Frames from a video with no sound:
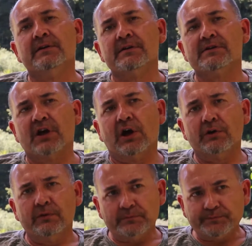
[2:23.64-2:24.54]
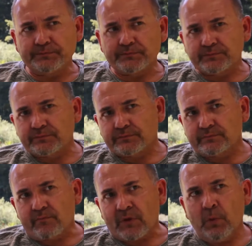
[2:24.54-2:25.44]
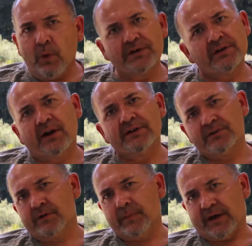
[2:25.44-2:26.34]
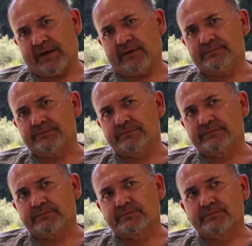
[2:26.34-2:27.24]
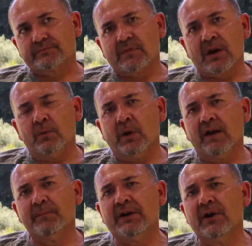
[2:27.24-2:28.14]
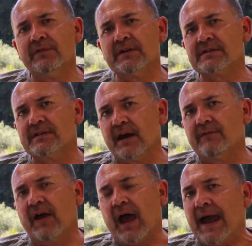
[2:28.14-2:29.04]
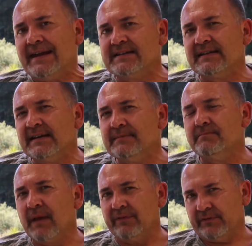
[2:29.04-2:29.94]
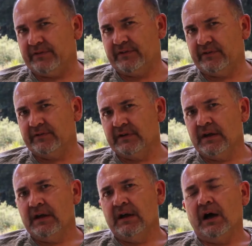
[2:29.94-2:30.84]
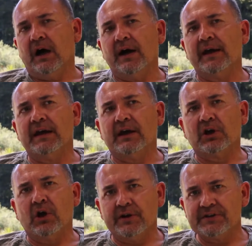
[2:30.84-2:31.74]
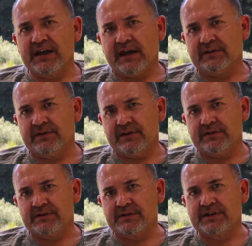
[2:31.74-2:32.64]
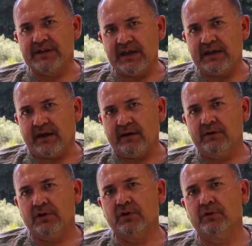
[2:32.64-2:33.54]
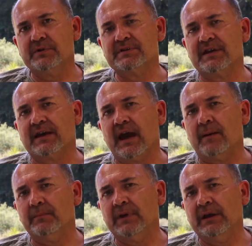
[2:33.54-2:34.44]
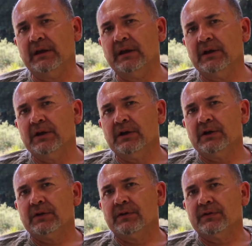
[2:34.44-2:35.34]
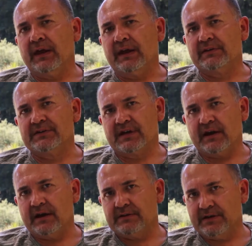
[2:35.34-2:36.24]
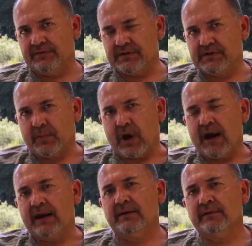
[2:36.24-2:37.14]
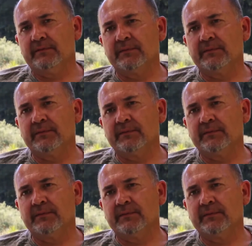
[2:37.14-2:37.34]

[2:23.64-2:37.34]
So, what did I do about it? Well, I've been on this now for 18 months. I contacted Seeker, who was the company that did the spraying.